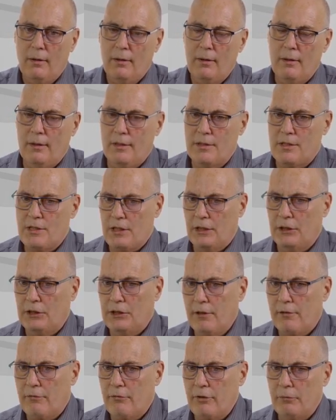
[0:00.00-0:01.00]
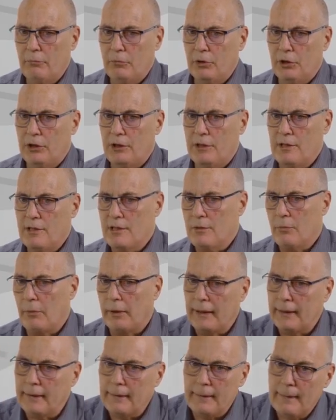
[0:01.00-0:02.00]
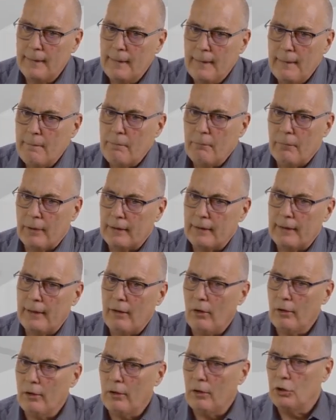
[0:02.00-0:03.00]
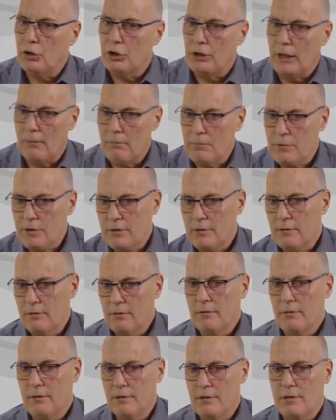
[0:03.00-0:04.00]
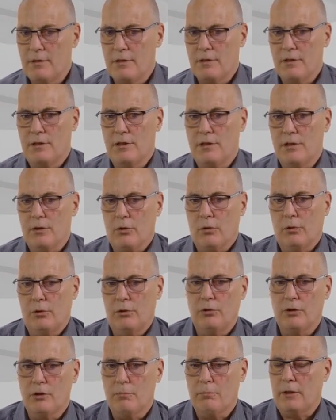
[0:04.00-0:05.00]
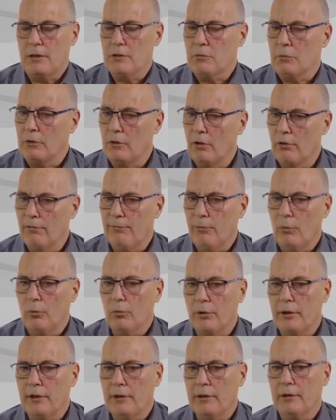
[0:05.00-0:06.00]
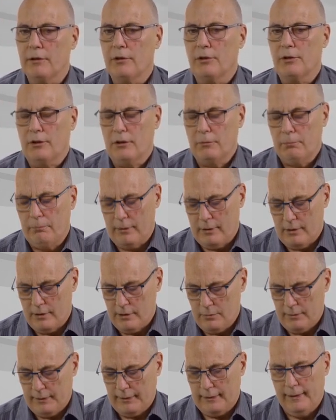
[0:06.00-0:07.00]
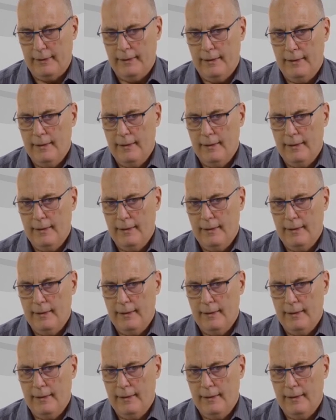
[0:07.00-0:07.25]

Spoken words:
as such, the 3 machines swinging, but there are no jumps. This is just a continuous power swing. No fault or anything, it's just a power swing.